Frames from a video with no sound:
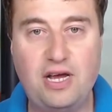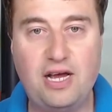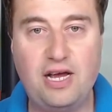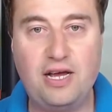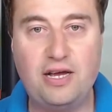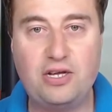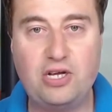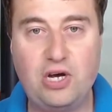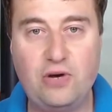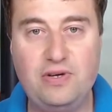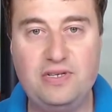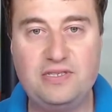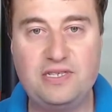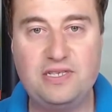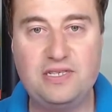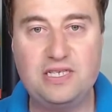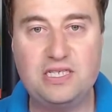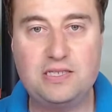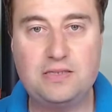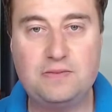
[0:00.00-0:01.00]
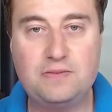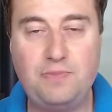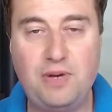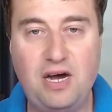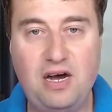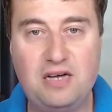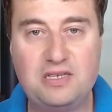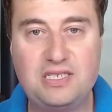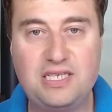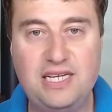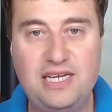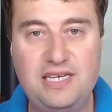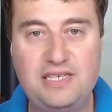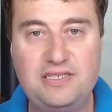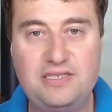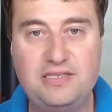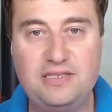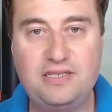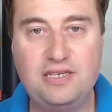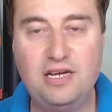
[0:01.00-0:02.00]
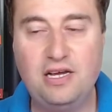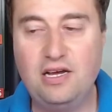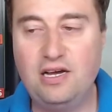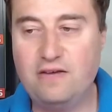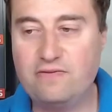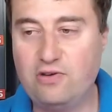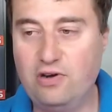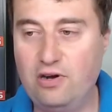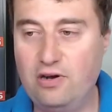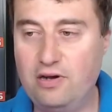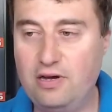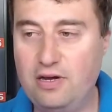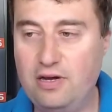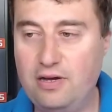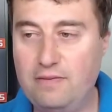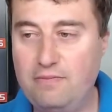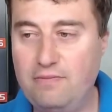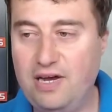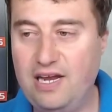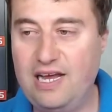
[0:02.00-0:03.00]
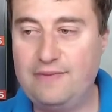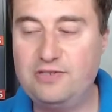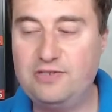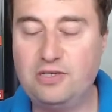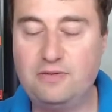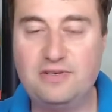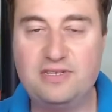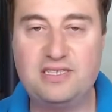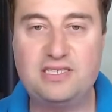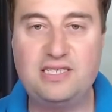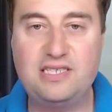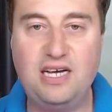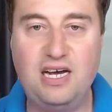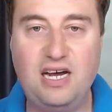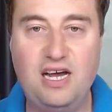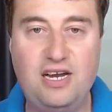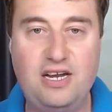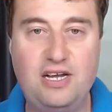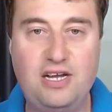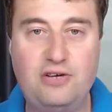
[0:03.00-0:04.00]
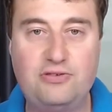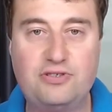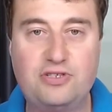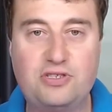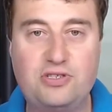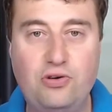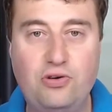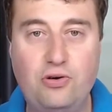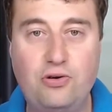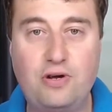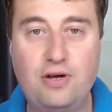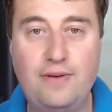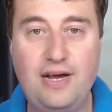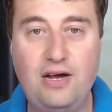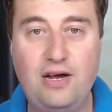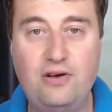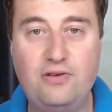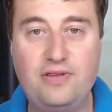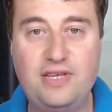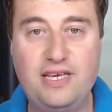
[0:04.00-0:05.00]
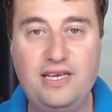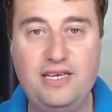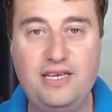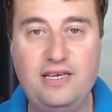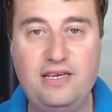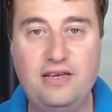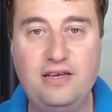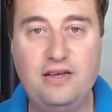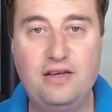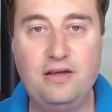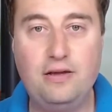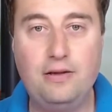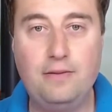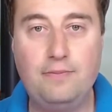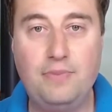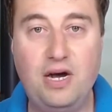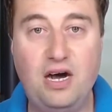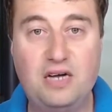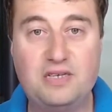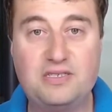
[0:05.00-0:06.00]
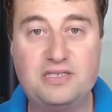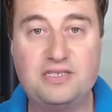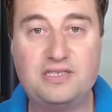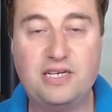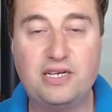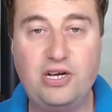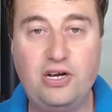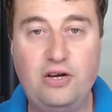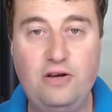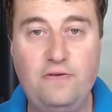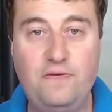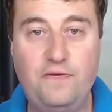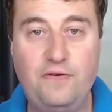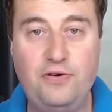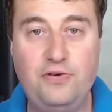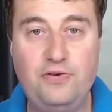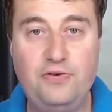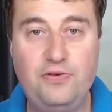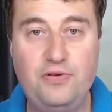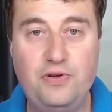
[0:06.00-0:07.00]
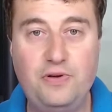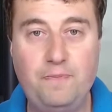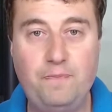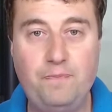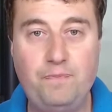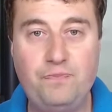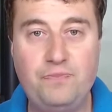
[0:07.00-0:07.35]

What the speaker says: go into this parts list. I've got my laptop at the side, and I'll just talk about the parts as I go through them.